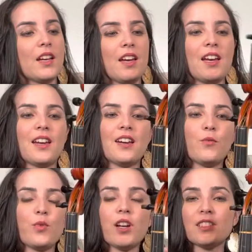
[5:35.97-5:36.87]

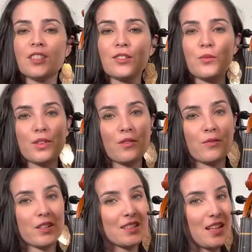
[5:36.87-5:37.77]
And we are done with our
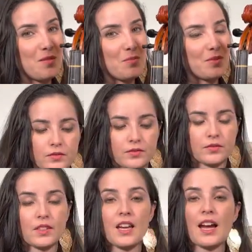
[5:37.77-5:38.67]
first tape.
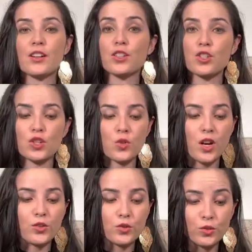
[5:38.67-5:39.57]
I'm gonna show you
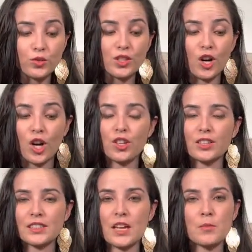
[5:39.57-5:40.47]
how to do the
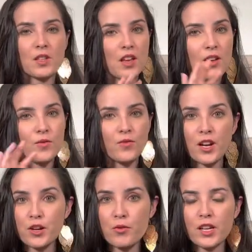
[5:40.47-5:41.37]
other tapes
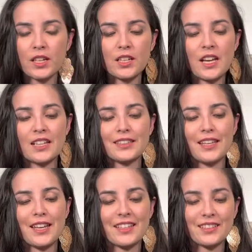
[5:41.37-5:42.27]
very quickly and
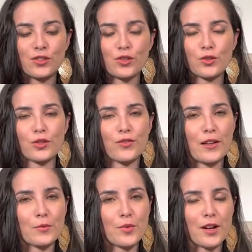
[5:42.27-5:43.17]
then show you the
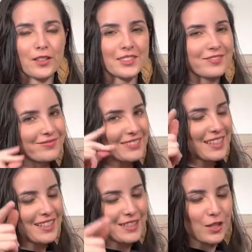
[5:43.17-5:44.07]
final product.
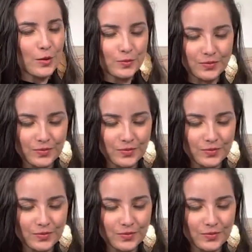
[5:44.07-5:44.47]
Let's go.